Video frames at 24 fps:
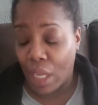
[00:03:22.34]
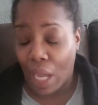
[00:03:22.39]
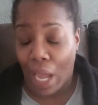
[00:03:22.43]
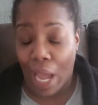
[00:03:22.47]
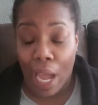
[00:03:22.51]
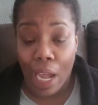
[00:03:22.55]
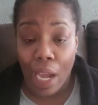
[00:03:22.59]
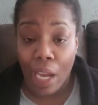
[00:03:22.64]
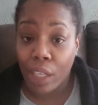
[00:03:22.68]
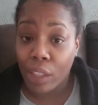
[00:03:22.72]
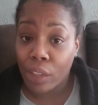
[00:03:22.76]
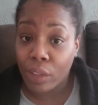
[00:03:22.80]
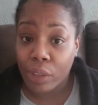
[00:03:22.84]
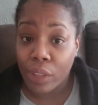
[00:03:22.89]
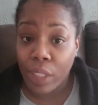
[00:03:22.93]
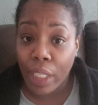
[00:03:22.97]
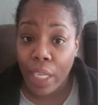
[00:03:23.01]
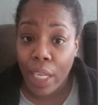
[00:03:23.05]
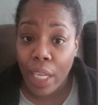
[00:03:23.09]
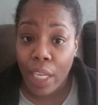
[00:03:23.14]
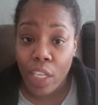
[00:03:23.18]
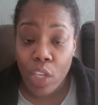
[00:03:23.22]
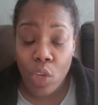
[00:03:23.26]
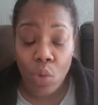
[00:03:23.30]
I
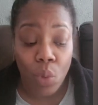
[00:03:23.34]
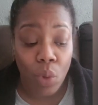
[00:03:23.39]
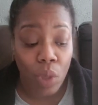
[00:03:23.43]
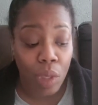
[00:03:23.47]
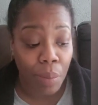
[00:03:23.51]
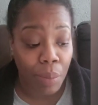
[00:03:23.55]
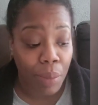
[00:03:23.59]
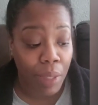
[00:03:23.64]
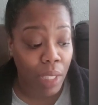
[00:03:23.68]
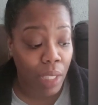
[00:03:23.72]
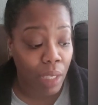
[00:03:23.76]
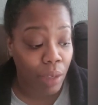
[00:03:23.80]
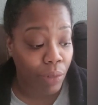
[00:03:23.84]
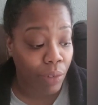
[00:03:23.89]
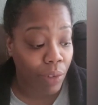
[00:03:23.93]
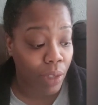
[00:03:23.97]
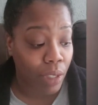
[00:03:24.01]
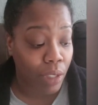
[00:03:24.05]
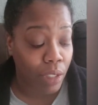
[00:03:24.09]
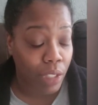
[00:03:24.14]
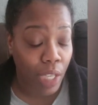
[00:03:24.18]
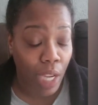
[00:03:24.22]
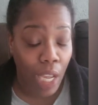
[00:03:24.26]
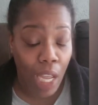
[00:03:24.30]
understand you want to be there for
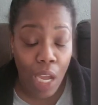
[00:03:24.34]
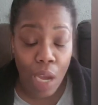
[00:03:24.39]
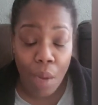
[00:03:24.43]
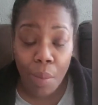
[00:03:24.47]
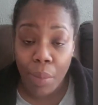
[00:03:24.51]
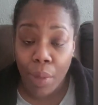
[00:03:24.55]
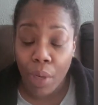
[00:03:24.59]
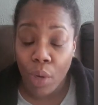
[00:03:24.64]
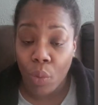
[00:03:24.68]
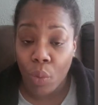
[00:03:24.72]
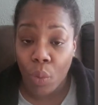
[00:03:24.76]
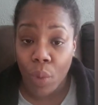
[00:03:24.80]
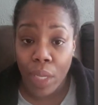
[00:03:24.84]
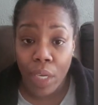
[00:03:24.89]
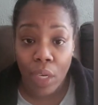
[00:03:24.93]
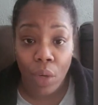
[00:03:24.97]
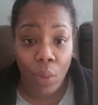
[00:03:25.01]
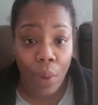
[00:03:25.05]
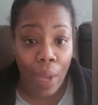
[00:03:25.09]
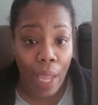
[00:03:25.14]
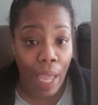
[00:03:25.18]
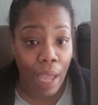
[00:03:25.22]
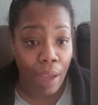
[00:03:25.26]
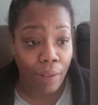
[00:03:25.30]
your child, but we
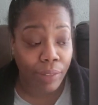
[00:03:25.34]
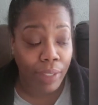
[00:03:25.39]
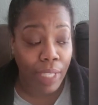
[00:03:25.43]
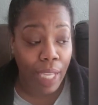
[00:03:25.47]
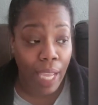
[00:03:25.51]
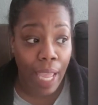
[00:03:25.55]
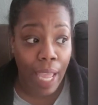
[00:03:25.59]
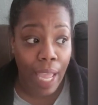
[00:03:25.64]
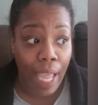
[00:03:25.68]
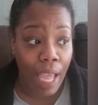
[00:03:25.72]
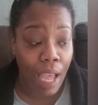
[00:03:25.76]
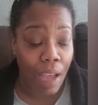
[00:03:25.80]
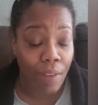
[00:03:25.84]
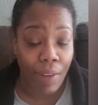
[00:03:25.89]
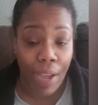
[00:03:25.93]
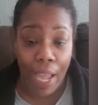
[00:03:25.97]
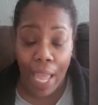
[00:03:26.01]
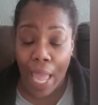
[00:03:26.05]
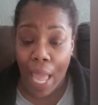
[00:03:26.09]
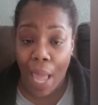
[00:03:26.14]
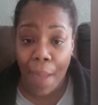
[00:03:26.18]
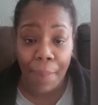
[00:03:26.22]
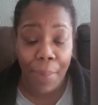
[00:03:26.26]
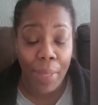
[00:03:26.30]
don't have to have a
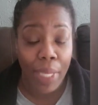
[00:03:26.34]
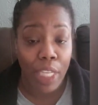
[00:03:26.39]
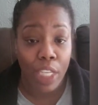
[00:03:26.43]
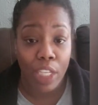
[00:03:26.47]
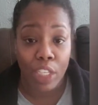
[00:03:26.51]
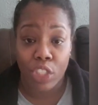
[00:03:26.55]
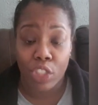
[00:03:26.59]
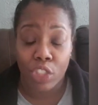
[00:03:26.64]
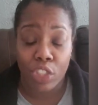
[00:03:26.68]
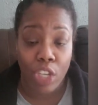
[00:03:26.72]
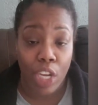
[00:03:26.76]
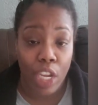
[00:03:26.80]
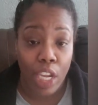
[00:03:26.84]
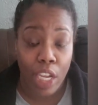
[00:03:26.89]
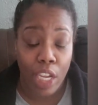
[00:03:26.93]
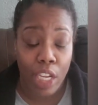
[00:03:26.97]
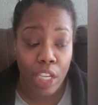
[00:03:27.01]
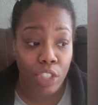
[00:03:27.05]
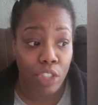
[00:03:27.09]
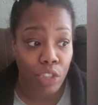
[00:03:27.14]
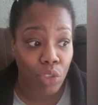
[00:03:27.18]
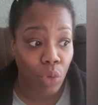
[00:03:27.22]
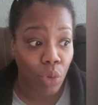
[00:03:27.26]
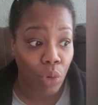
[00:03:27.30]
happy
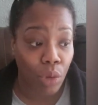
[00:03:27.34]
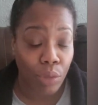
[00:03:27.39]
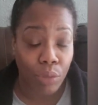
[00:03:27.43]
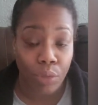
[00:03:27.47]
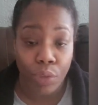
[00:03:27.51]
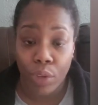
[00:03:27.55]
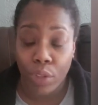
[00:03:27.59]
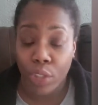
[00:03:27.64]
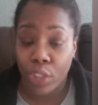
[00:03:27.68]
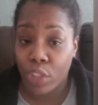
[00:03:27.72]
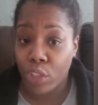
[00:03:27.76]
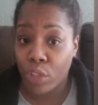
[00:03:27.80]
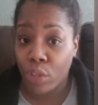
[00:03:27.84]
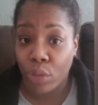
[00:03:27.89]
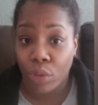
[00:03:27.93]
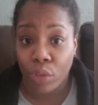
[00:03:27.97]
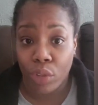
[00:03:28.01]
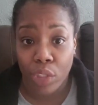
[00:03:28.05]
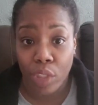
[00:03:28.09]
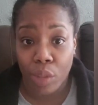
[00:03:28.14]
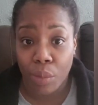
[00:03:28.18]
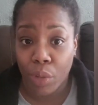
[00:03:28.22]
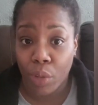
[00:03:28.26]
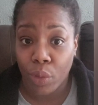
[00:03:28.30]
exchange in order for the
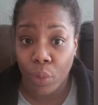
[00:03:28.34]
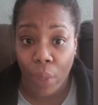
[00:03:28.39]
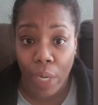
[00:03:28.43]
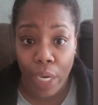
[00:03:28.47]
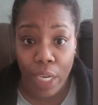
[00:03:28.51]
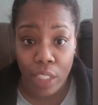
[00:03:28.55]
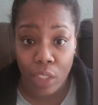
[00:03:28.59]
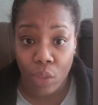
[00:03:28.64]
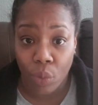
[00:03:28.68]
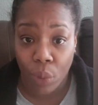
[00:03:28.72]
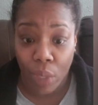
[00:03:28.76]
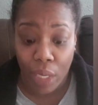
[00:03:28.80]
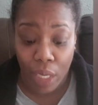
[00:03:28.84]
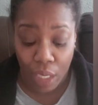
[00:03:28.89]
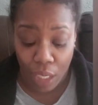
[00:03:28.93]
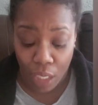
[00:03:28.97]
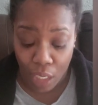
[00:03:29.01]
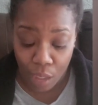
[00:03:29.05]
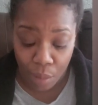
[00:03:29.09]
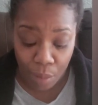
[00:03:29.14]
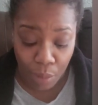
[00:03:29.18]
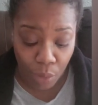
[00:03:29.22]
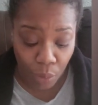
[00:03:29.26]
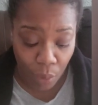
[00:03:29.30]
children to be raised the way they
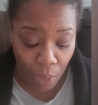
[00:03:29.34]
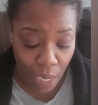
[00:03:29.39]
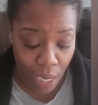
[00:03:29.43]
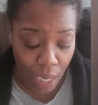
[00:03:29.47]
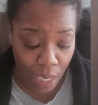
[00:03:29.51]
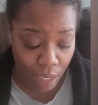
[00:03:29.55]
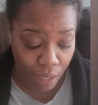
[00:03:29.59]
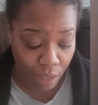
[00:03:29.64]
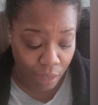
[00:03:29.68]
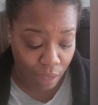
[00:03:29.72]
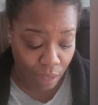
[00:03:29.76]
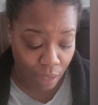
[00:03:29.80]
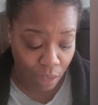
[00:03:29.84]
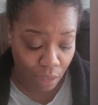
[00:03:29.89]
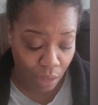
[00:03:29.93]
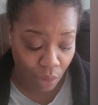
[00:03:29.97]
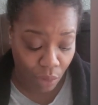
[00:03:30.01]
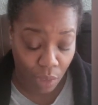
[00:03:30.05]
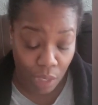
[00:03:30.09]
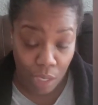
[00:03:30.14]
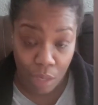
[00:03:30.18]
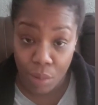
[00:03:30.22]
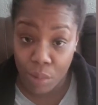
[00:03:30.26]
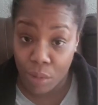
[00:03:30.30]
need to be raised. And so
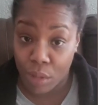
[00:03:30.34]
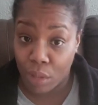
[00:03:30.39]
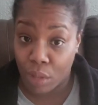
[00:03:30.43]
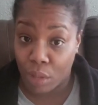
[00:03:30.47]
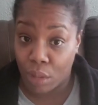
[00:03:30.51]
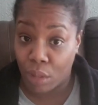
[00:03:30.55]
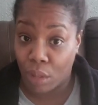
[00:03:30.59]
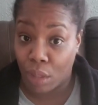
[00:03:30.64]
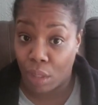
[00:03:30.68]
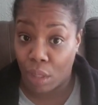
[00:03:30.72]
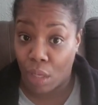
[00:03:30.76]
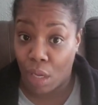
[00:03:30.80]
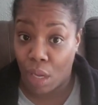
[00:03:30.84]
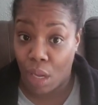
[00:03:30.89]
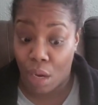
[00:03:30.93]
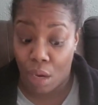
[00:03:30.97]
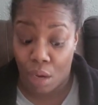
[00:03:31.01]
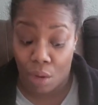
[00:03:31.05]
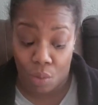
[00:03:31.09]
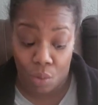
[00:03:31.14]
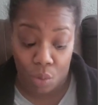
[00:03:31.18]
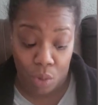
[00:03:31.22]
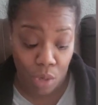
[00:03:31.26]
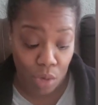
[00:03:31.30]
he was just looking like,
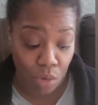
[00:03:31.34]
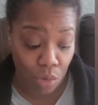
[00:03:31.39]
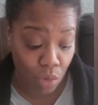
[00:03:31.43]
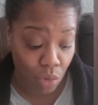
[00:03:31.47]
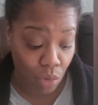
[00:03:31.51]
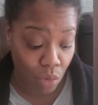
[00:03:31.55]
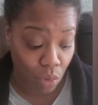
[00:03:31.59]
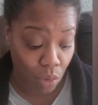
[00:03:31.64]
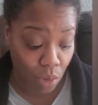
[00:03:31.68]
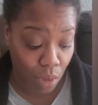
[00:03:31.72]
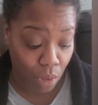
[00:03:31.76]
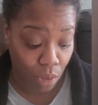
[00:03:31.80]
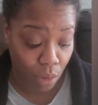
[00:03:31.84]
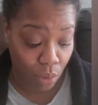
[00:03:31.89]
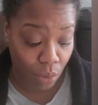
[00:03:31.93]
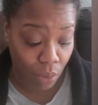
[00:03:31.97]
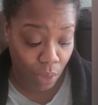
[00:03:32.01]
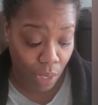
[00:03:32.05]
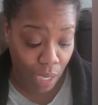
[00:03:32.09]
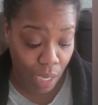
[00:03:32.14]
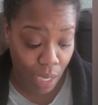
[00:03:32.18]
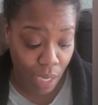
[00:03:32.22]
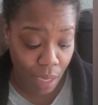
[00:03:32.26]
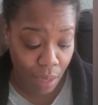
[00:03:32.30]
whoa,
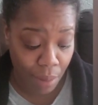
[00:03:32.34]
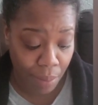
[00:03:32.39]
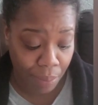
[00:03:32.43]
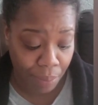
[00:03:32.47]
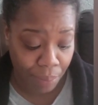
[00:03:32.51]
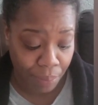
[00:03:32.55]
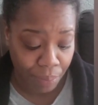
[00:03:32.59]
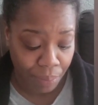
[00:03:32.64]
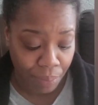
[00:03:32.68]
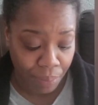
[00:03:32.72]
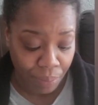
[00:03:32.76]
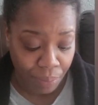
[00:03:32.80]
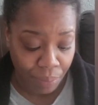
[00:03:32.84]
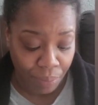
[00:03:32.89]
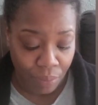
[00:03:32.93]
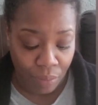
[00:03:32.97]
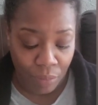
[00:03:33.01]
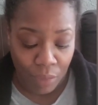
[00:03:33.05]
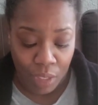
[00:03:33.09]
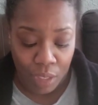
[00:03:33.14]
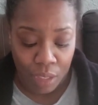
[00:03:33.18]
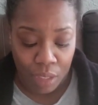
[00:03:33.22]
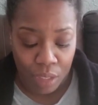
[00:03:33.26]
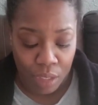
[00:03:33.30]
okay.
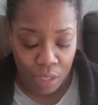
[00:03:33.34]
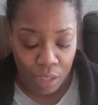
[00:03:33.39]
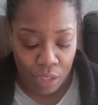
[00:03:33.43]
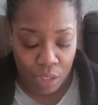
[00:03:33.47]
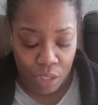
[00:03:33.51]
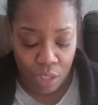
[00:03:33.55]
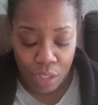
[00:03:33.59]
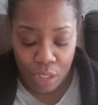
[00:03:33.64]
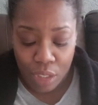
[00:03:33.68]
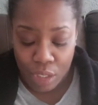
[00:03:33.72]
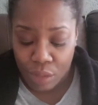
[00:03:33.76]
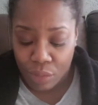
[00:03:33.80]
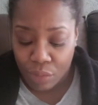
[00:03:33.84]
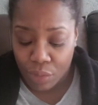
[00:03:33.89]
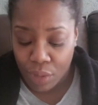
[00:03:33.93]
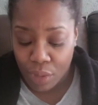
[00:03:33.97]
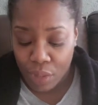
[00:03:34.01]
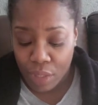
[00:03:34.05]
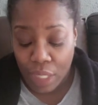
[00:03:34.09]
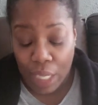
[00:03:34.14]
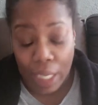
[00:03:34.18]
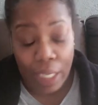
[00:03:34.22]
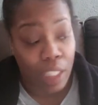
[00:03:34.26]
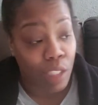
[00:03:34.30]
She just
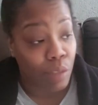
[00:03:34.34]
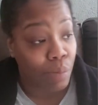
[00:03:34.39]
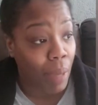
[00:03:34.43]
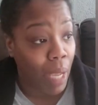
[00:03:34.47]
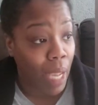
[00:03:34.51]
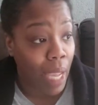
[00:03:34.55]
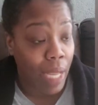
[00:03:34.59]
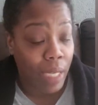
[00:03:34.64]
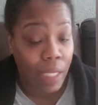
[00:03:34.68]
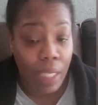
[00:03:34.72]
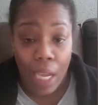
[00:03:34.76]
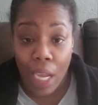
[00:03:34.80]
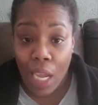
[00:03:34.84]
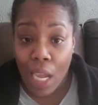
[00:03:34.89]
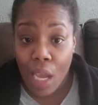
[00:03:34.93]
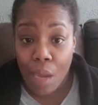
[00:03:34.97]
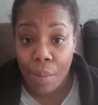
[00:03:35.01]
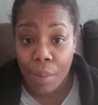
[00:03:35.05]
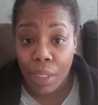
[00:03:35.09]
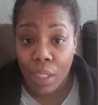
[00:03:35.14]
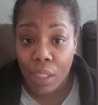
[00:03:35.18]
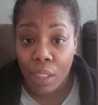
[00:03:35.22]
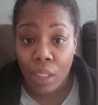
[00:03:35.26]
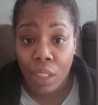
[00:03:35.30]
feels like it's bad
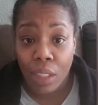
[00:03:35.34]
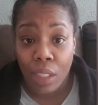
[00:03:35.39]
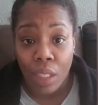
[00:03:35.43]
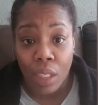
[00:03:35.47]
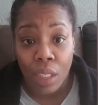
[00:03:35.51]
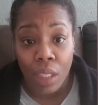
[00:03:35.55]
timing.